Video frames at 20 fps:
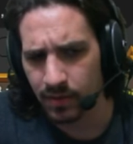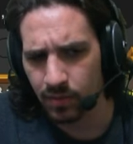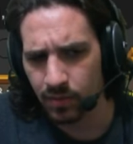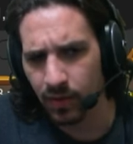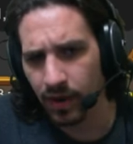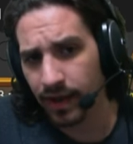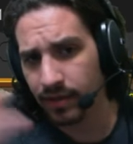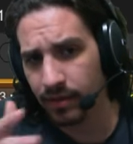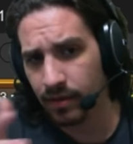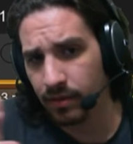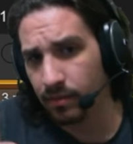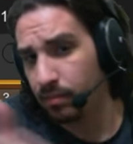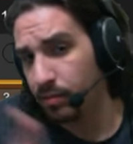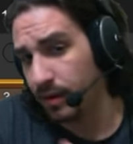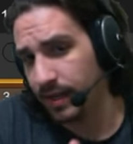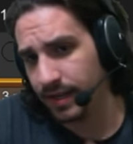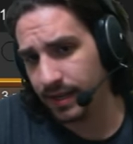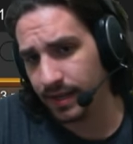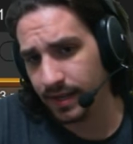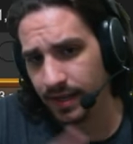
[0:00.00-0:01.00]
why they're
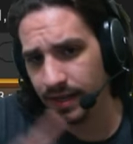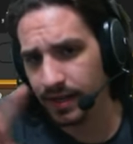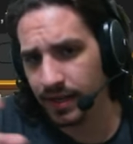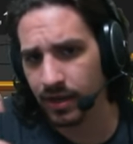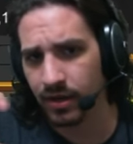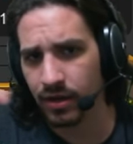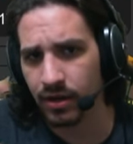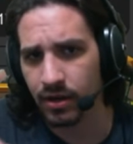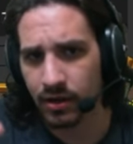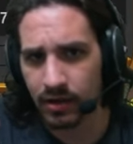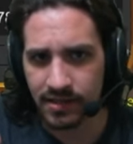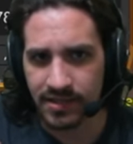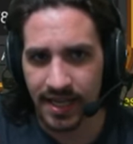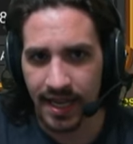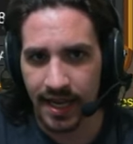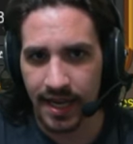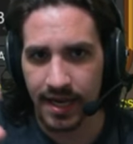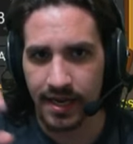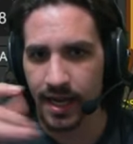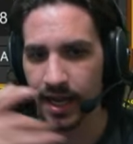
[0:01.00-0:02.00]
bringing it in here, because
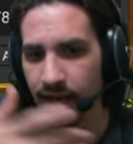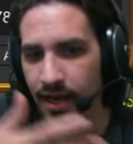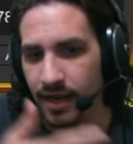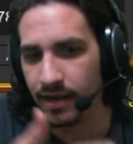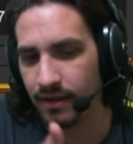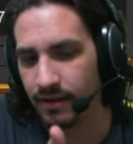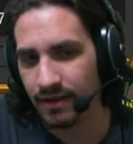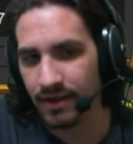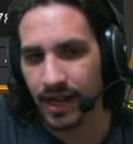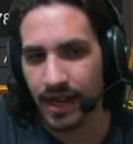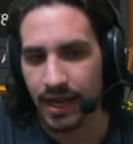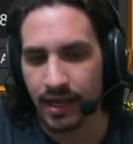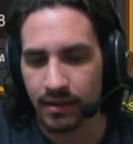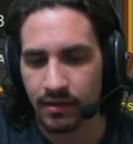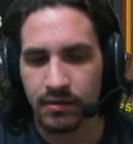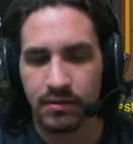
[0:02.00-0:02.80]
eight, eight, eight,